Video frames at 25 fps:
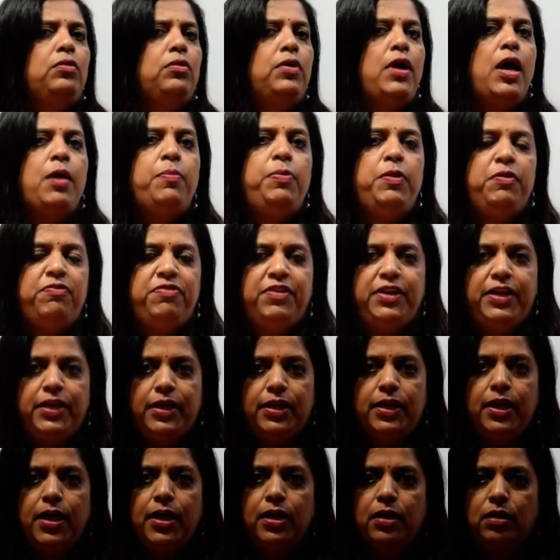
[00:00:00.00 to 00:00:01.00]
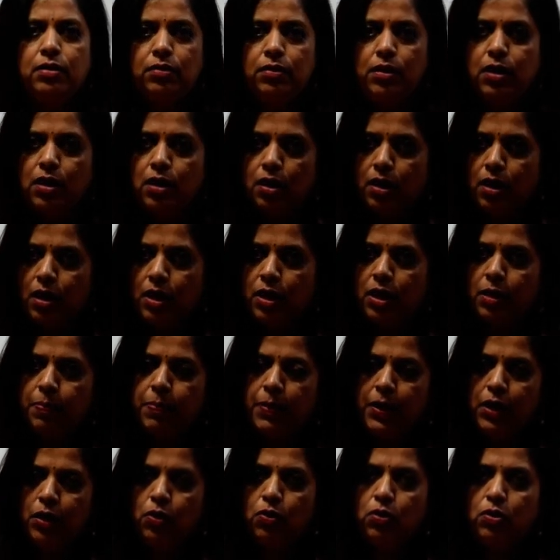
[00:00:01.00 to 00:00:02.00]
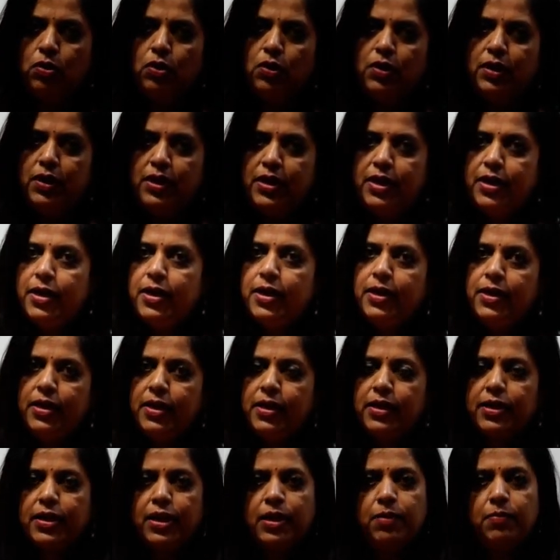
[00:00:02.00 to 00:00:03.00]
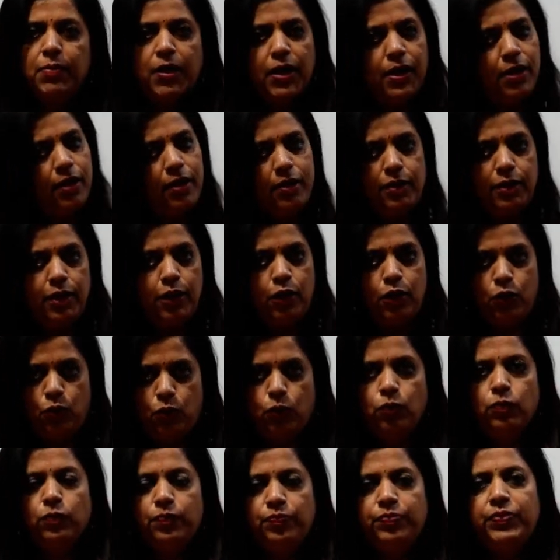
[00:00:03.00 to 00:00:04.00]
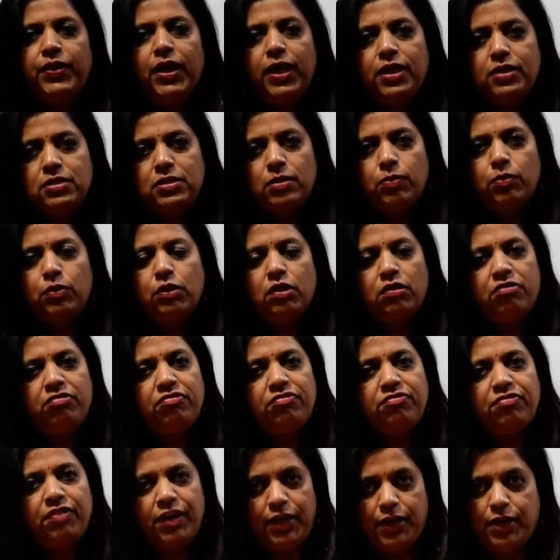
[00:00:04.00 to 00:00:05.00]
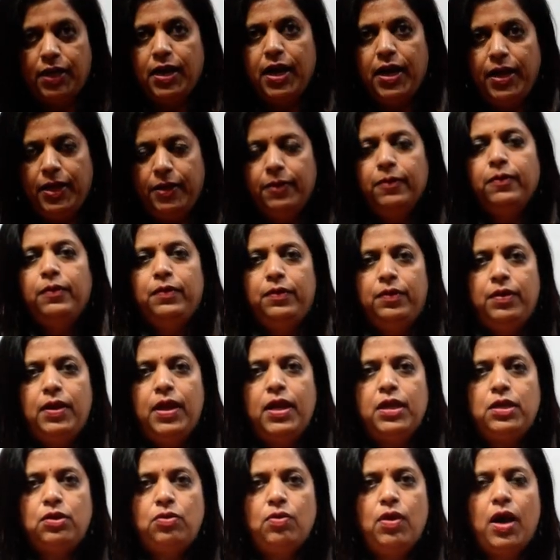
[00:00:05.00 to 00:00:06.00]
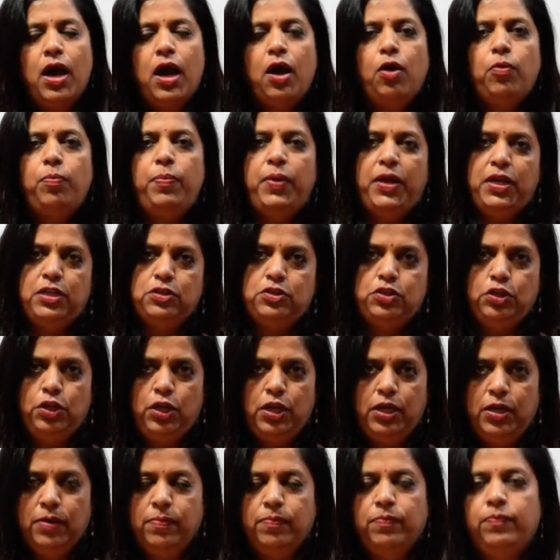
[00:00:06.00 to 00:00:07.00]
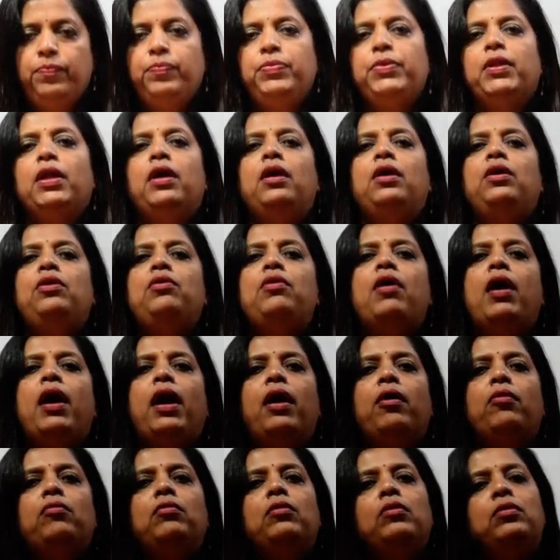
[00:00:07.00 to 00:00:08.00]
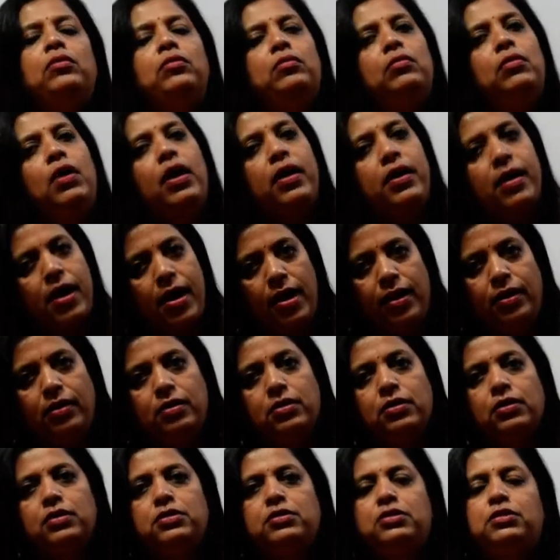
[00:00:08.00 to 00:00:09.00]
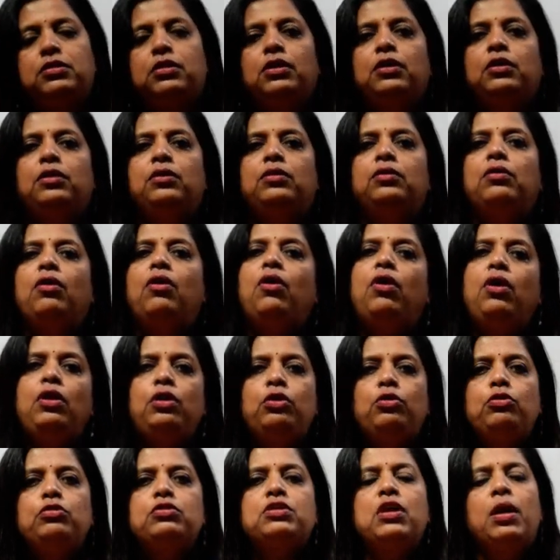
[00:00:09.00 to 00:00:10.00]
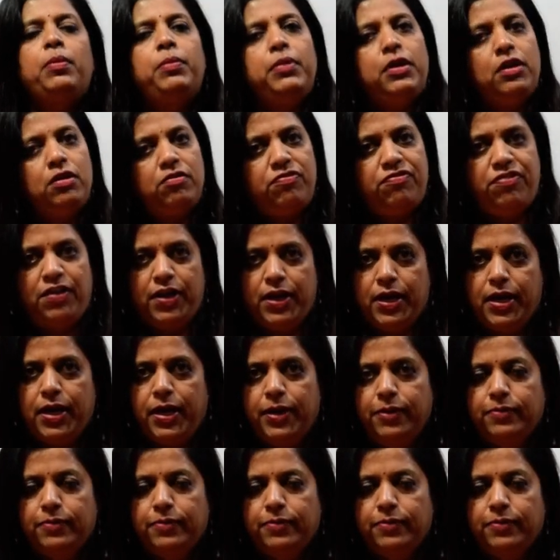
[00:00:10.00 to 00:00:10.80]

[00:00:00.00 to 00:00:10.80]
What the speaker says: epiphytic, like they depend on dead and decaying matter and decay. That is about the fungi. Like you have penicillium, you have agaricus. All those come under fungi.